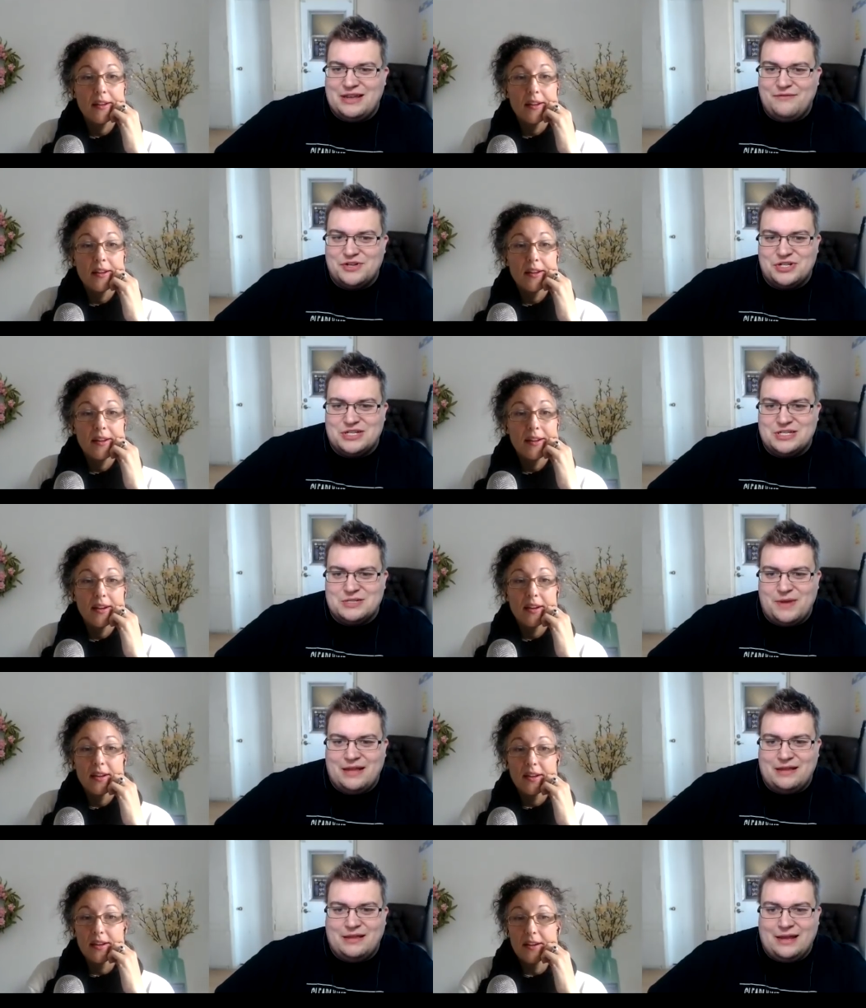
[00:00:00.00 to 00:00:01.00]
Speaker 1: envisioned as being
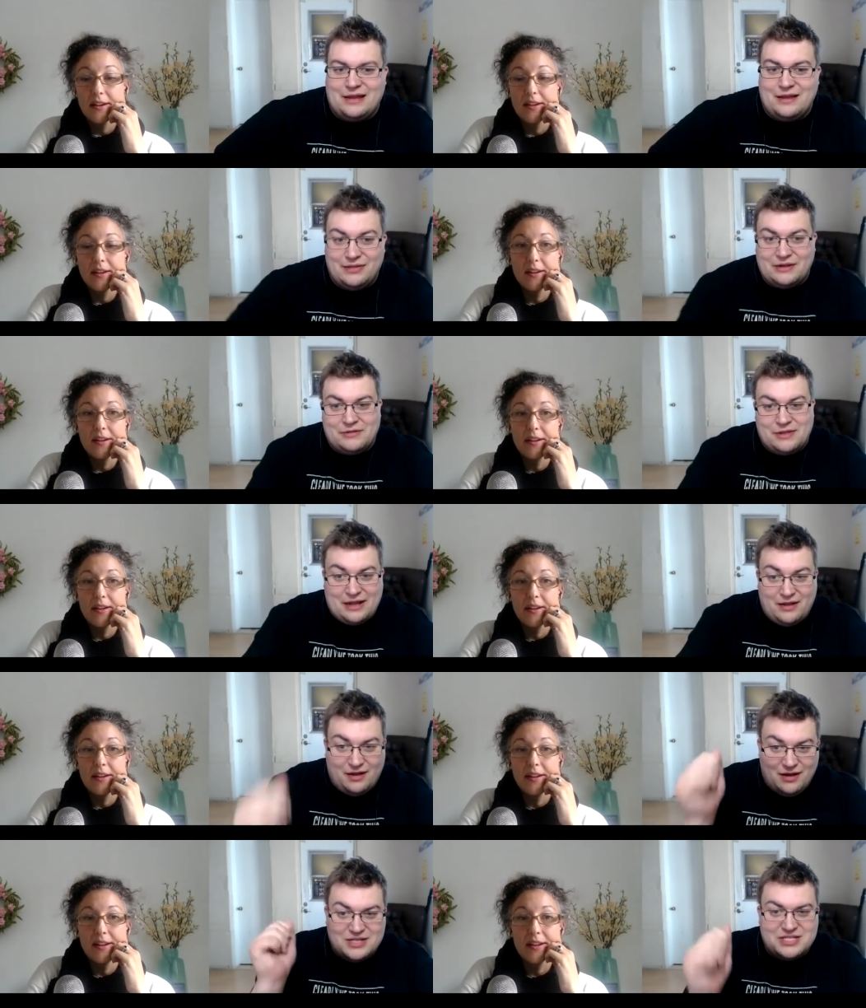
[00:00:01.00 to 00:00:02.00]
like literally like
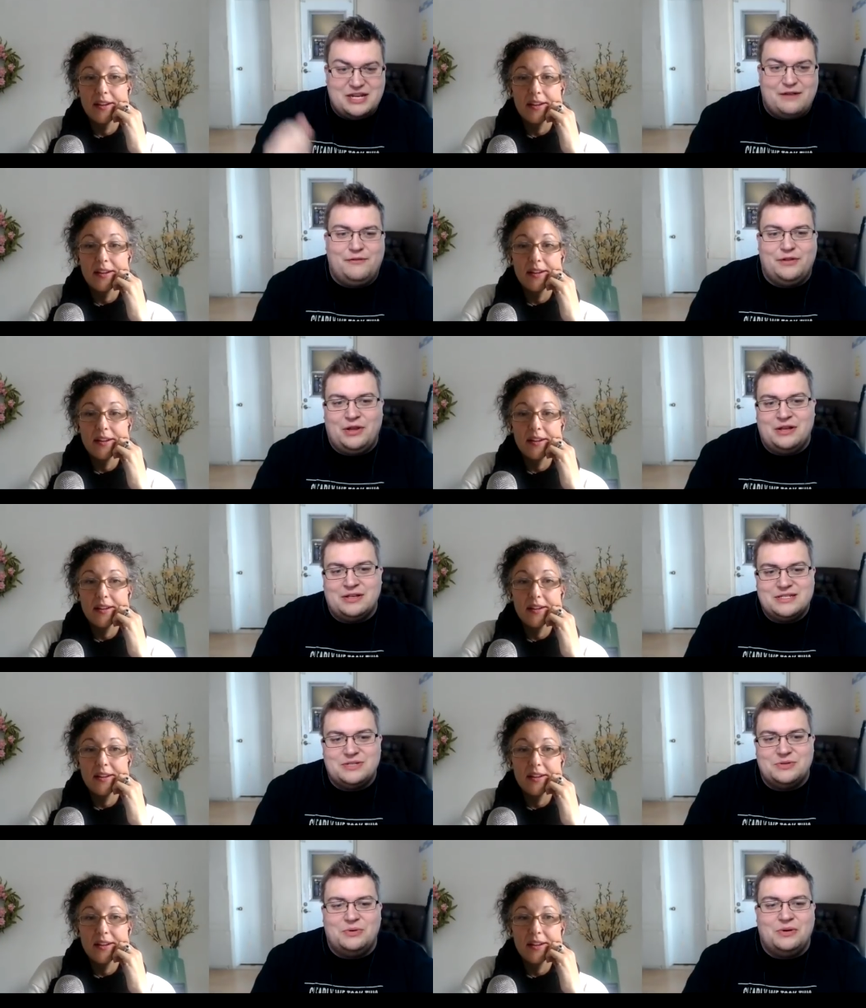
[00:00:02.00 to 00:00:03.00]
casting for lots
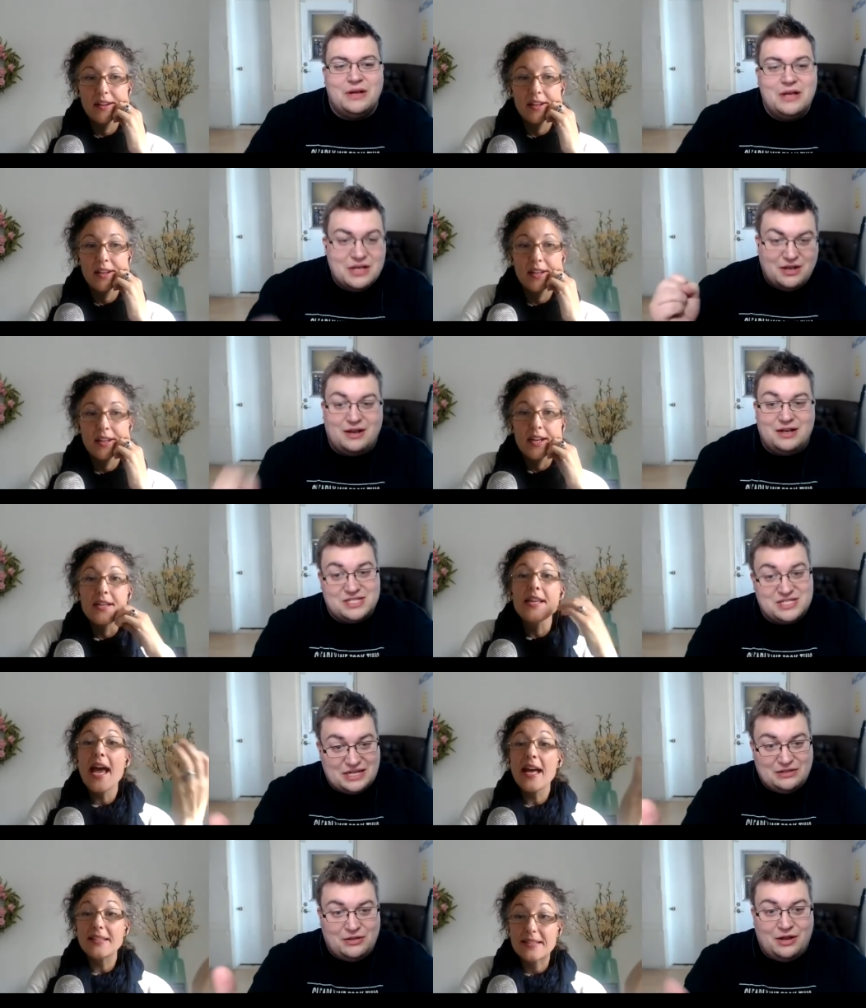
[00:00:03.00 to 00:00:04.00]
or casting
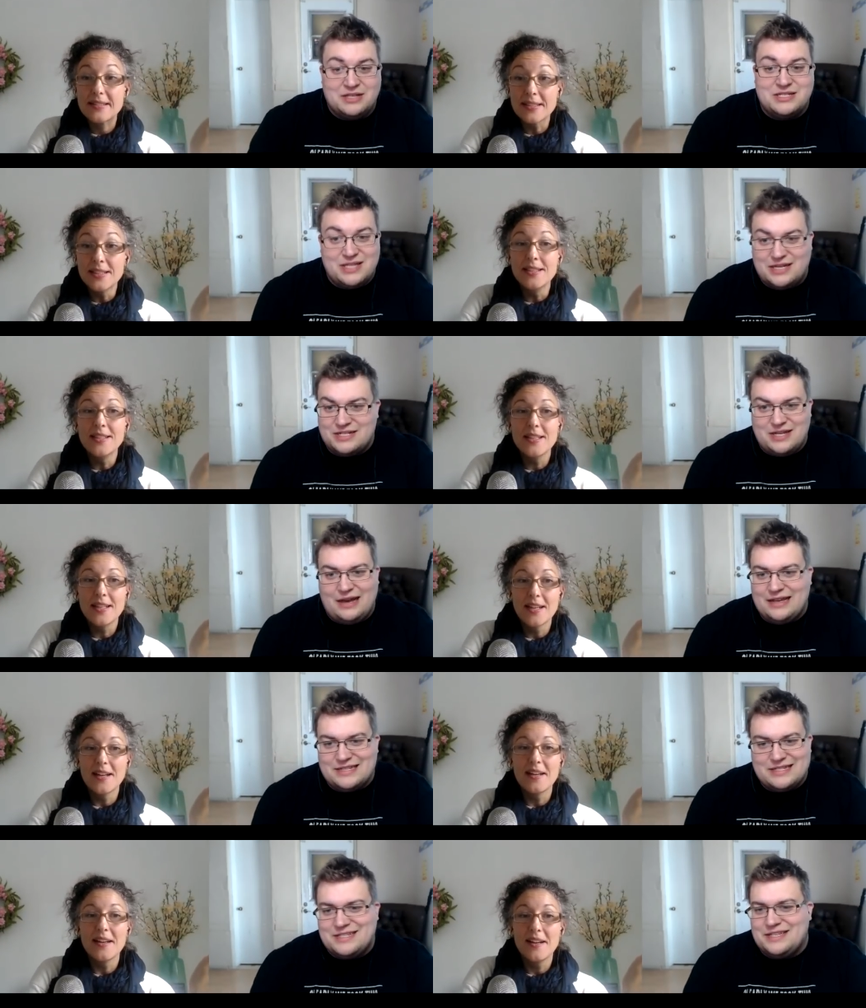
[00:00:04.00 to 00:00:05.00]
yes. lots, their
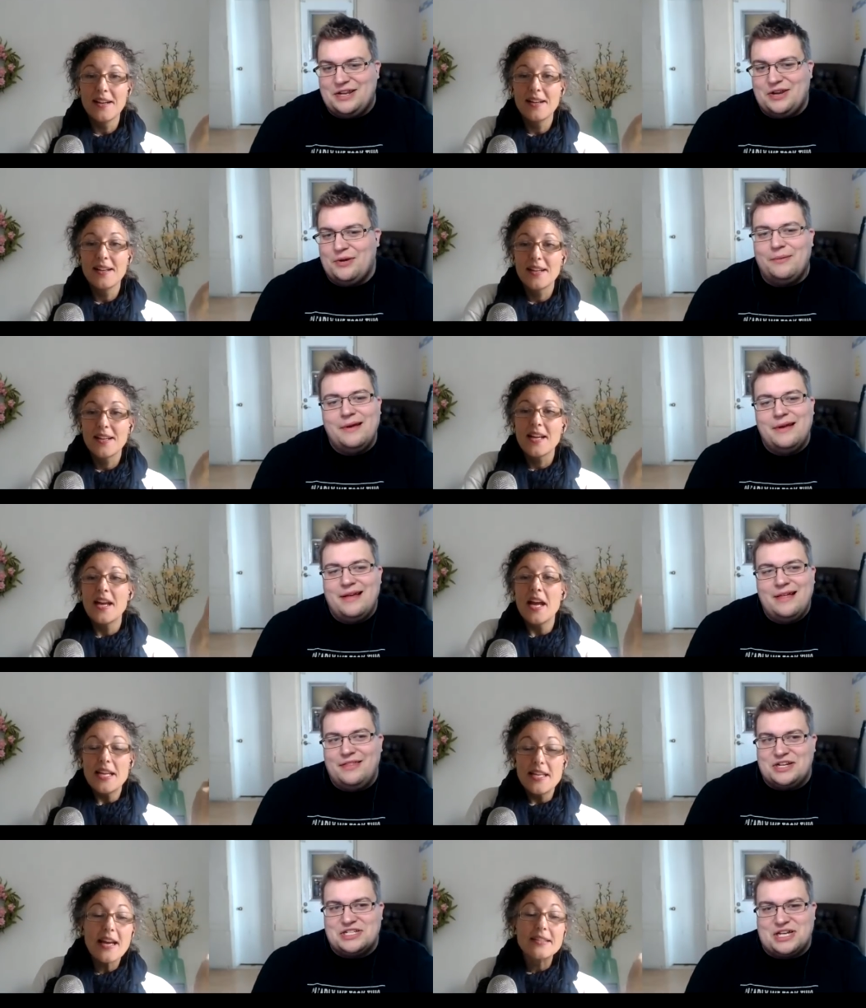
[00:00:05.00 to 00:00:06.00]
dice, you know.
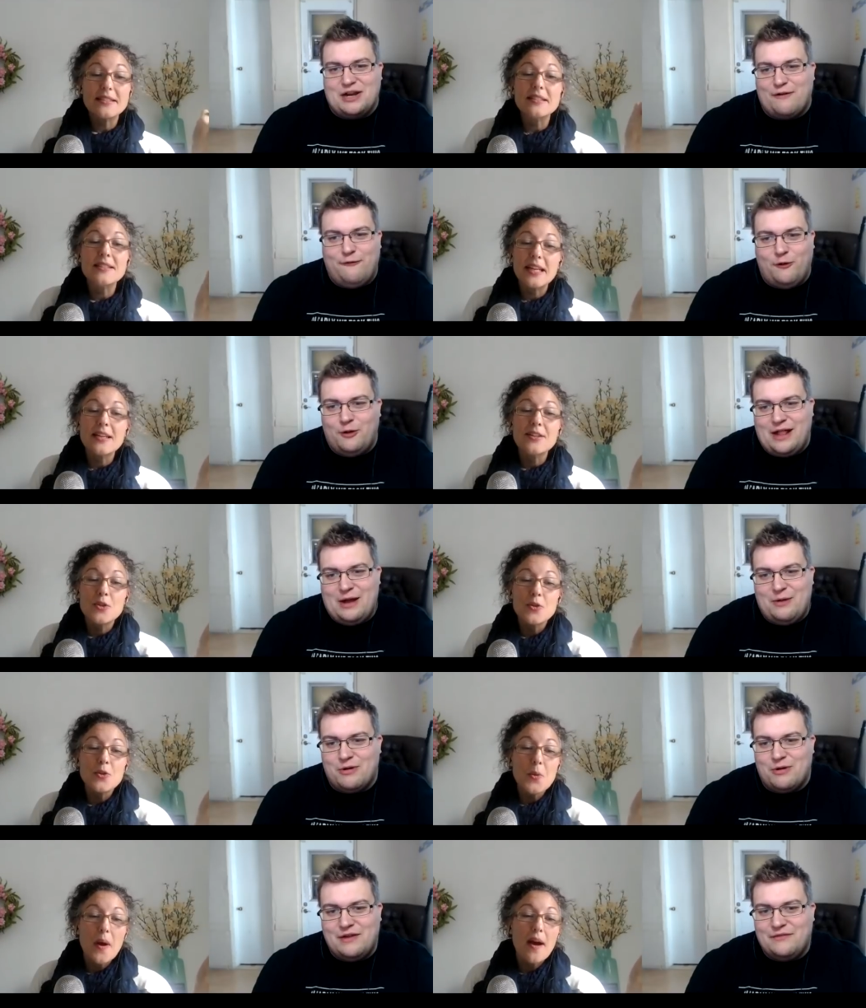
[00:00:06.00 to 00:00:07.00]
Speaker 2: Yes, it's like do you
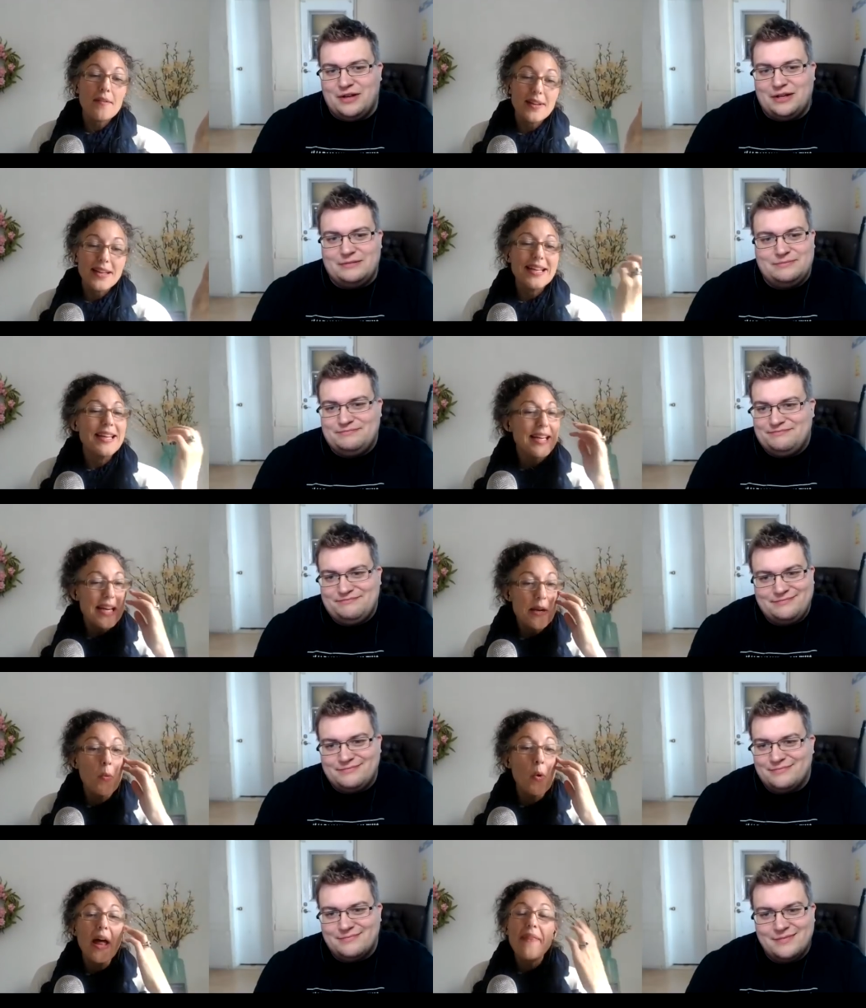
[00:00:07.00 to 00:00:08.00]
have well,
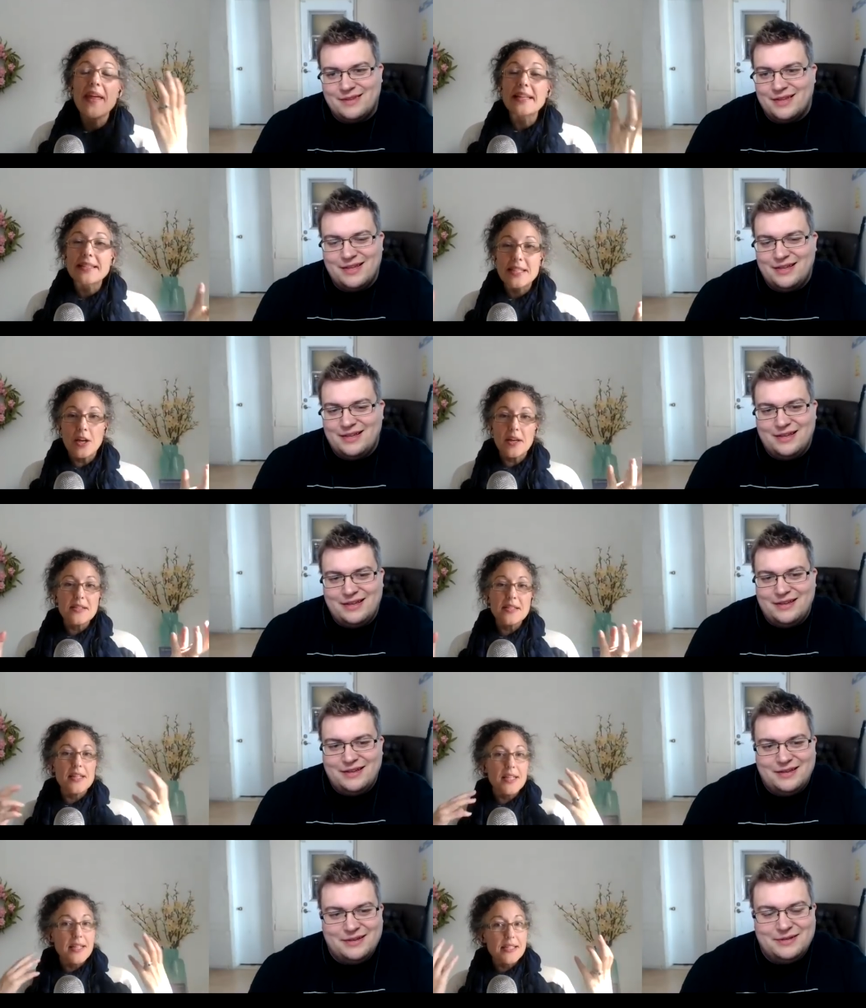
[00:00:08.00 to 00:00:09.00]
and it's the idea that it
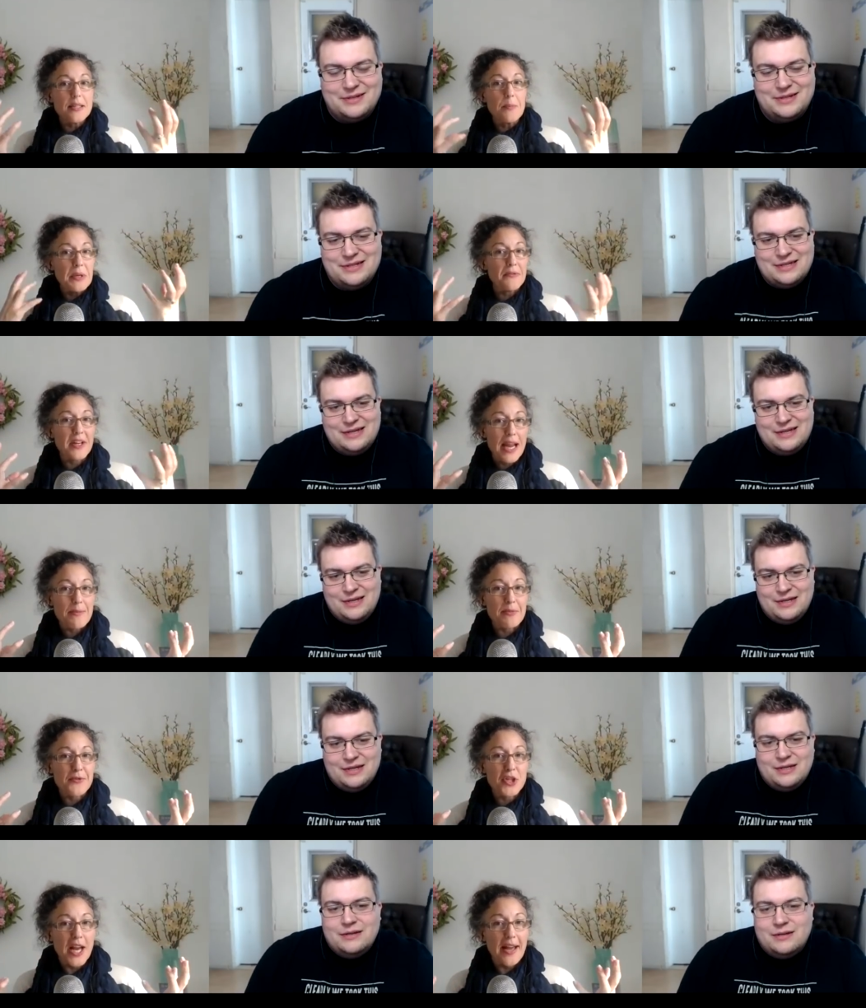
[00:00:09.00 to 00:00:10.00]
is a bit of a game of
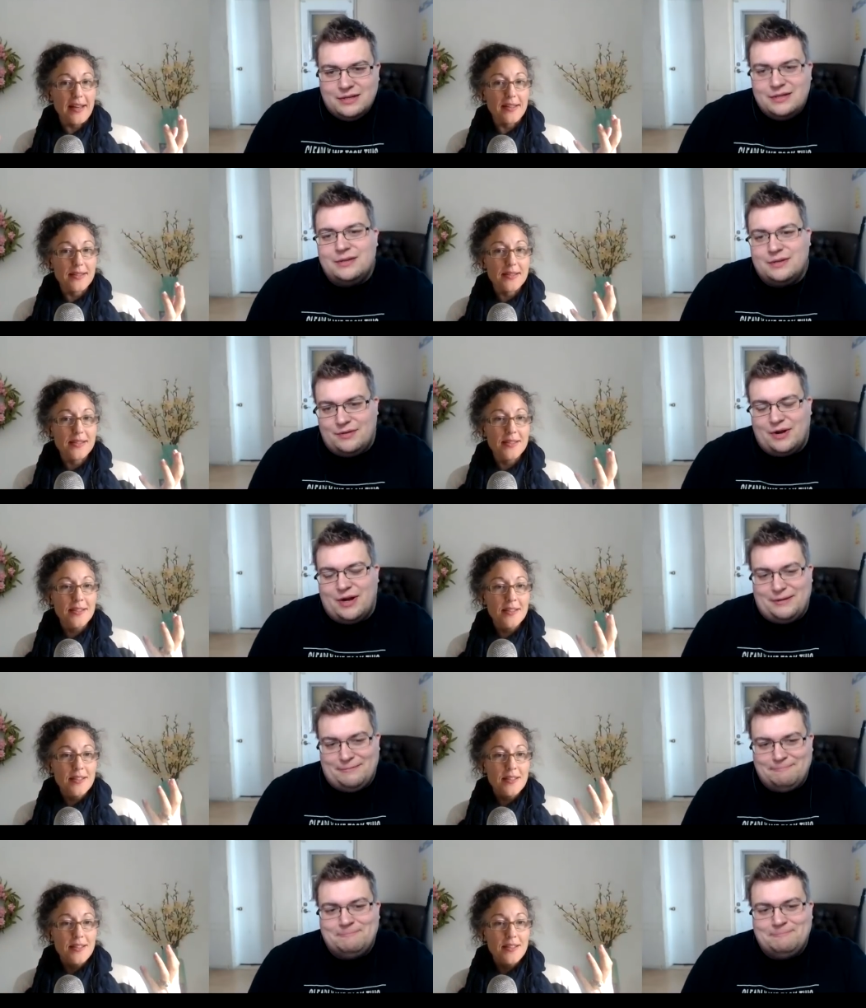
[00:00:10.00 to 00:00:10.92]
chance. Right